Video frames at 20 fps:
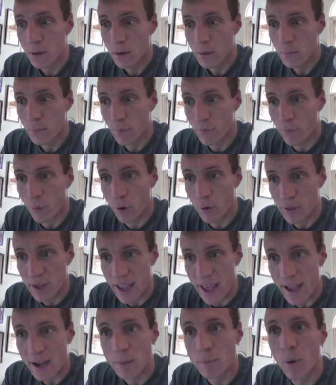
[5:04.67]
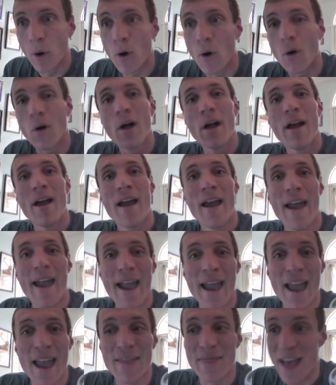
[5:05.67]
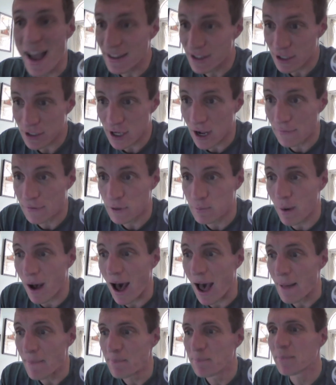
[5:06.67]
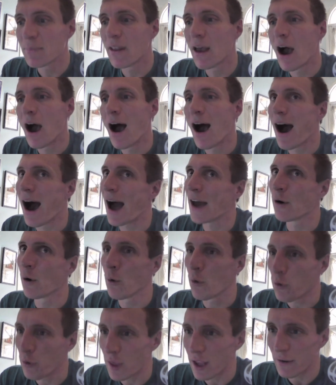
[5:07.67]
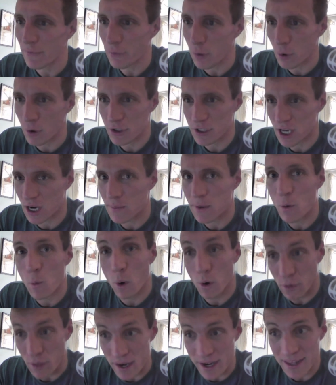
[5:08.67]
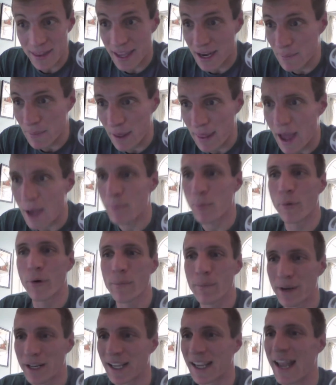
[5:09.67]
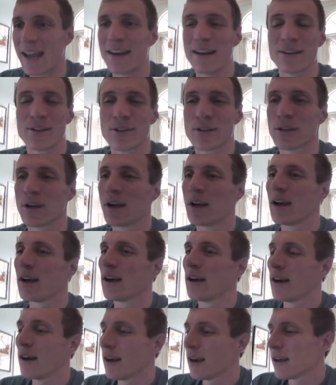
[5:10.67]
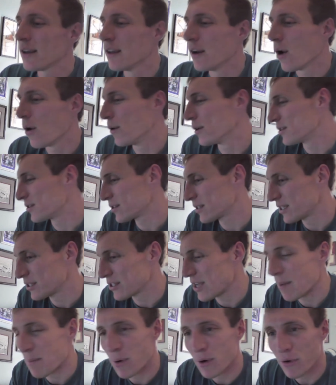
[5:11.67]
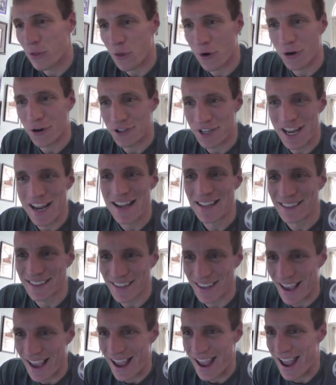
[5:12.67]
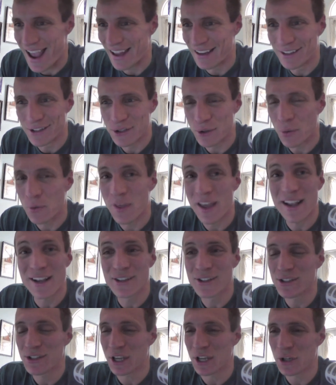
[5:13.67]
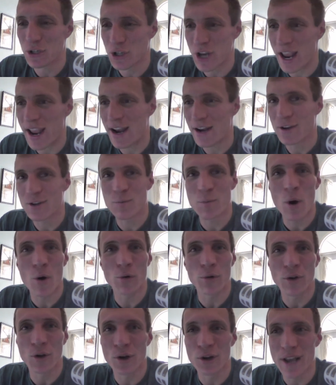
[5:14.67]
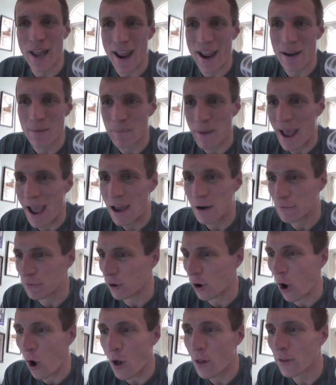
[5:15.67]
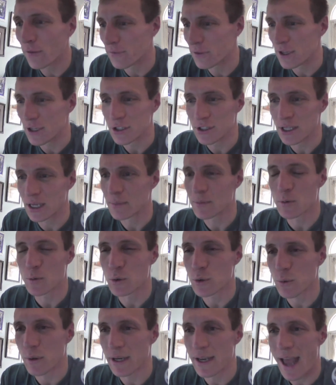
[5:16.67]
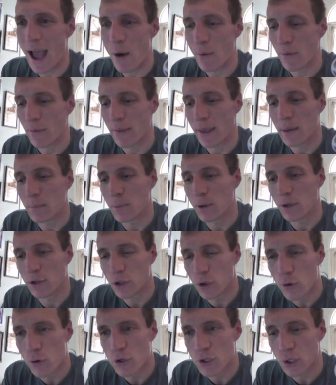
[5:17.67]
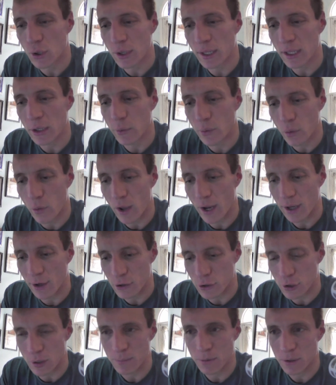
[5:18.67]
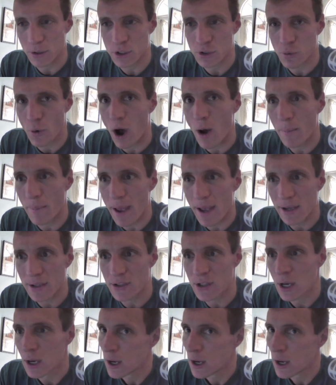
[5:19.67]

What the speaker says: before the Egg Bowl, and that's a tough spot. I don't think Florida's going to be worth anything by that point, but again, it's, you know, it's December 13th, and so things can change both good and bad for all of these teams between now and then. But usually you would look at a trip to the Swamp as